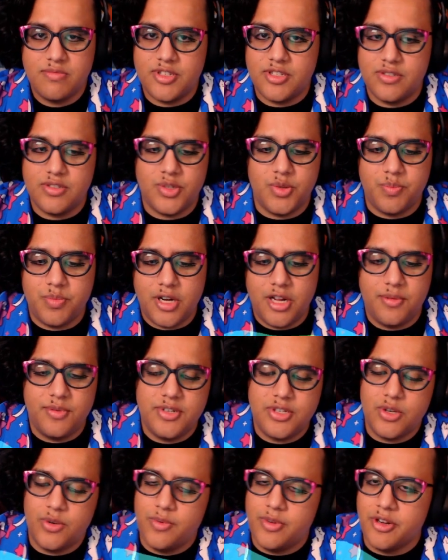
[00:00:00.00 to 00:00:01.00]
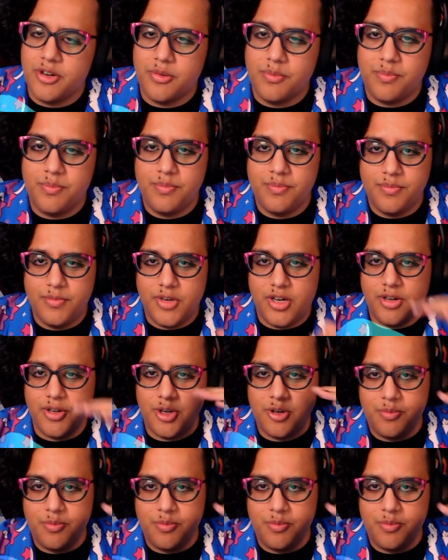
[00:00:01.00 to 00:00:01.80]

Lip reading: since you probably don't want all